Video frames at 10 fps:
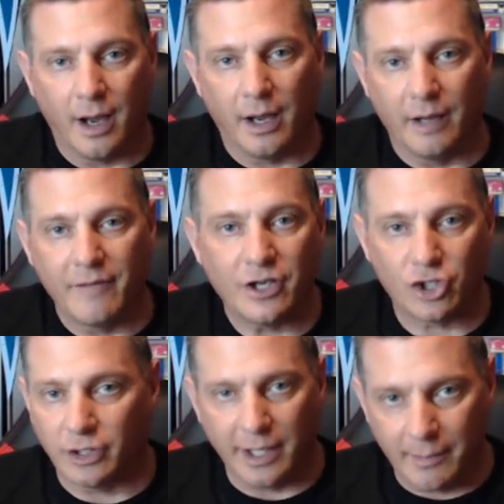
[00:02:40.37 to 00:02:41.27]

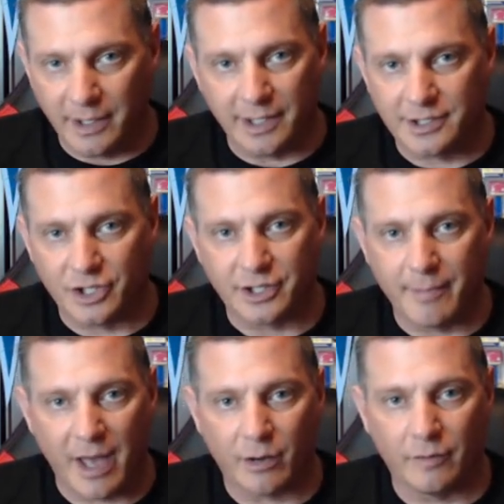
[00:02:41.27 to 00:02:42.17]
eventually. I mean, it's just a
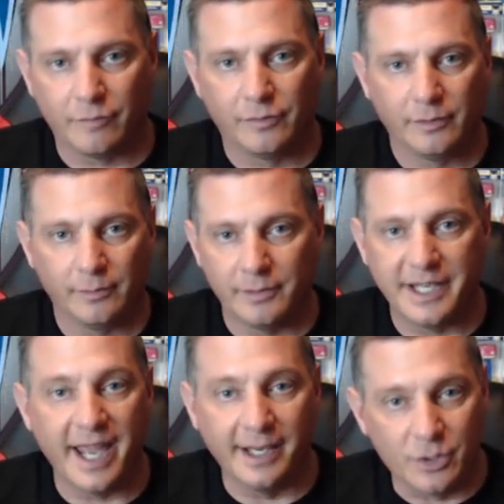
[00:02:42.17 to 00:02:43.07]
matter of
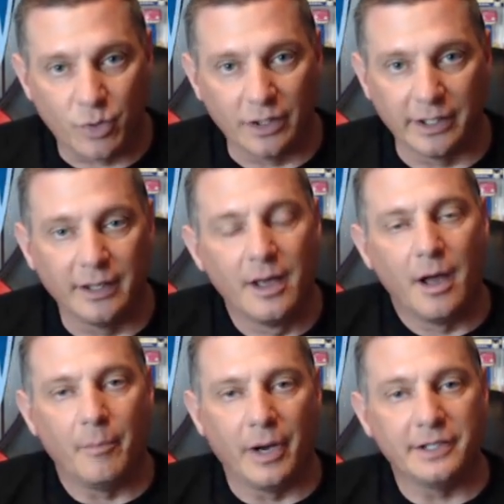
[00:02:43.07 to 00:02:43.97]
days, really.
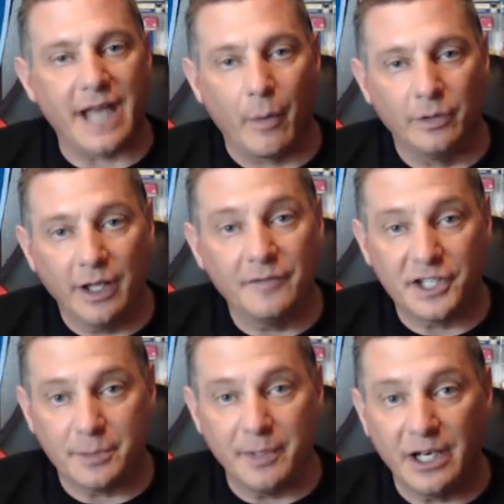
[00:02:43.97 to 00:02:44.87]
But I would love to
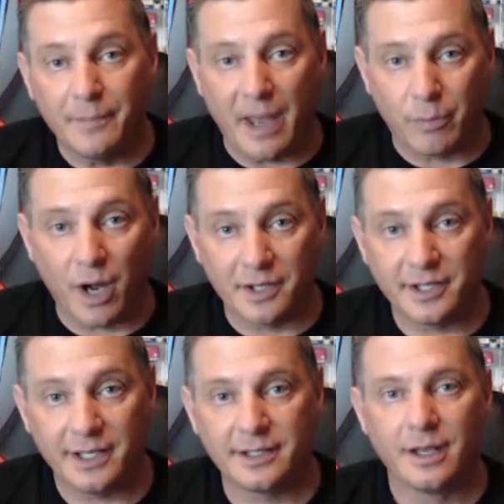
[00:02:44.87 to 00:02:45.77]
speed up that
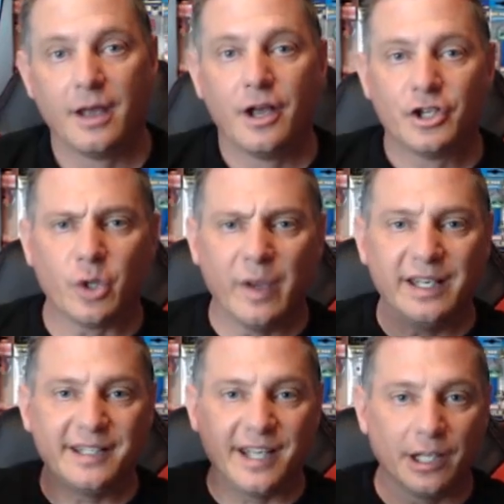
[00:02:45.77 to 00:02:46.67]
process so we can
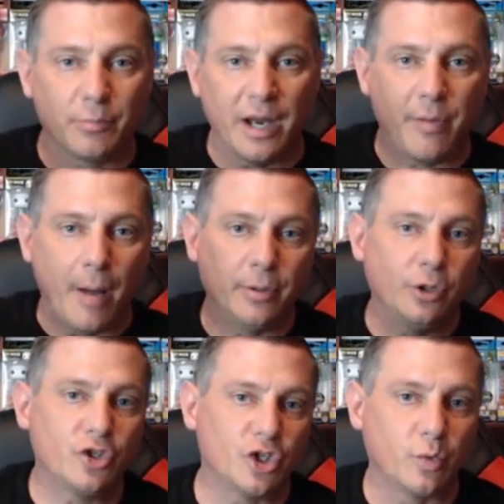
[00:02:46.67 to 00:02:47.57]
celebrate Papa
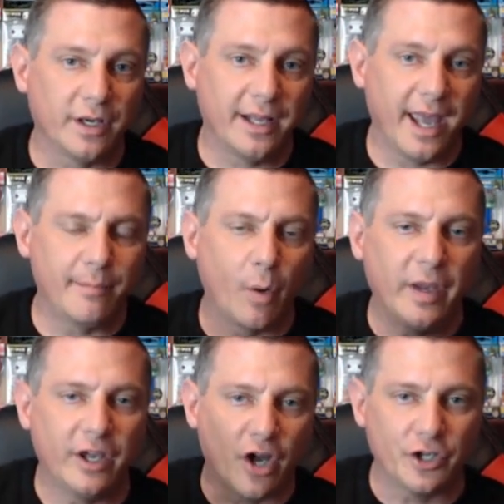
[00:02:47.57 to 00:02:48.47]
Lucha's 1K, but we
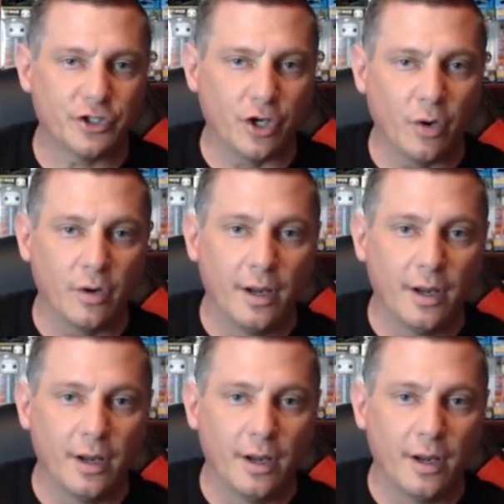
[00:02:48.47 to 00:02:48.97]
can also,